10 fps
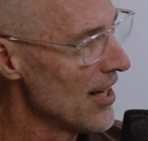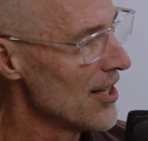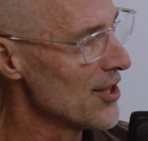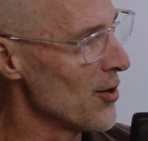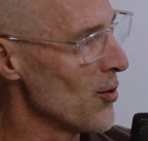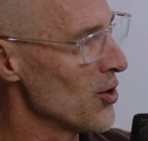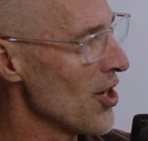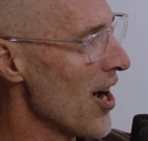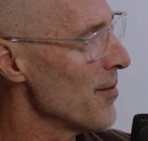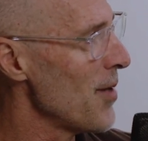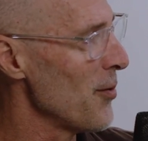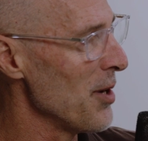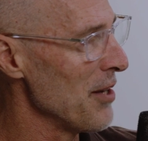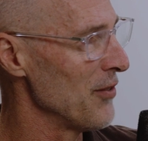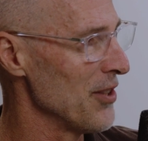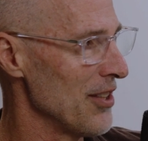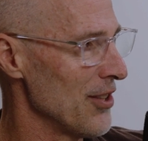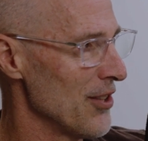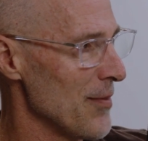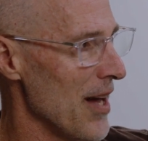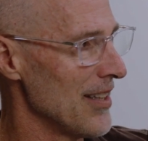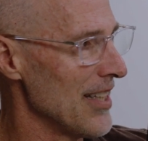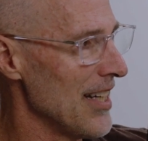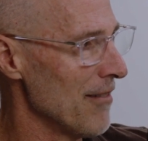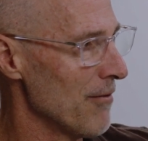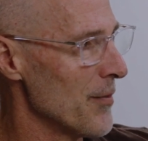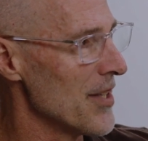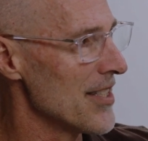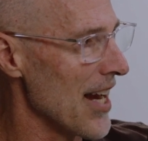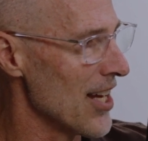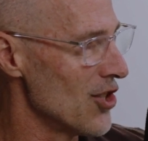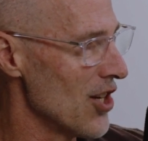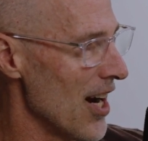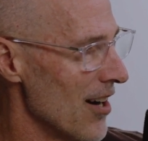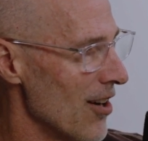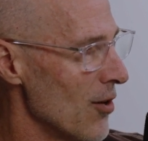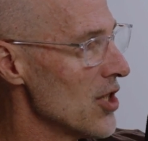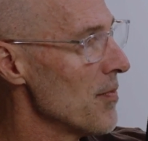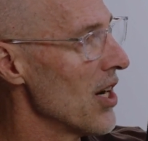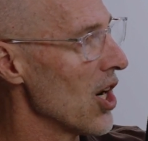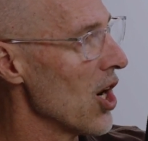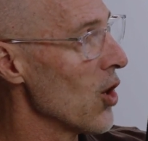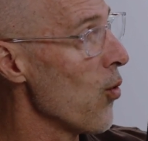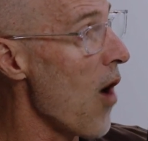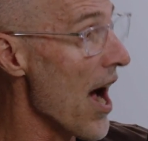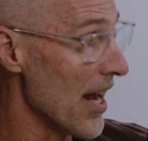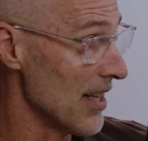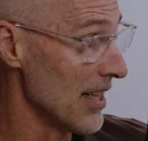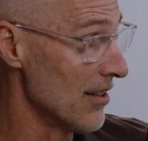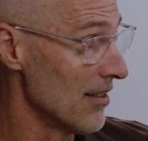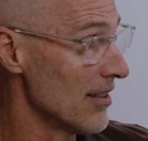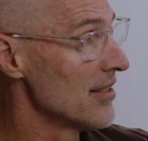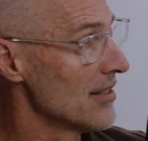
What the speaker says: So talk about what you've learned about leading from the second chair, or just being a quiet leader.